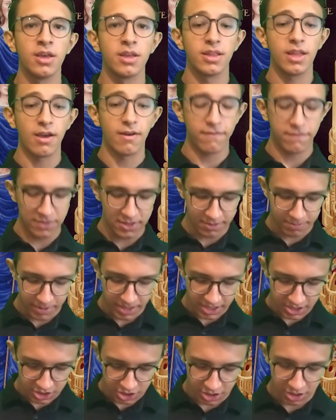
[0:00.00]
Now Philip
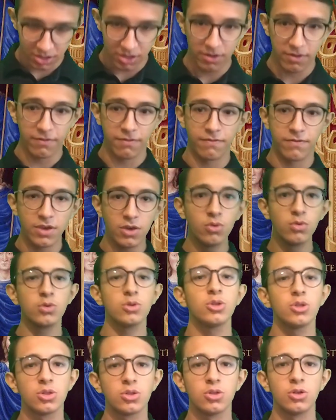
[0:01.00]
actually
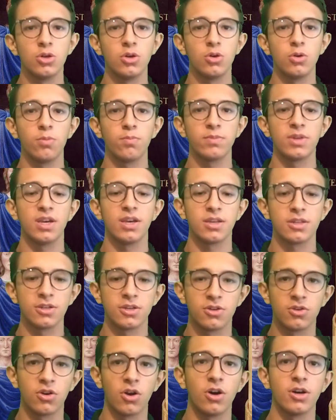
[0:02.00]
refused to take the
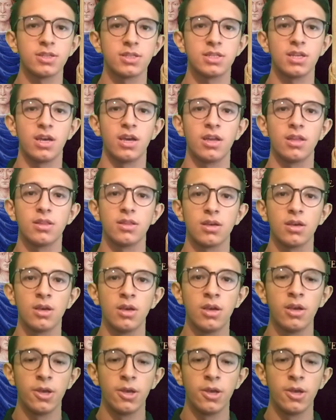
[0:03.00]
cross and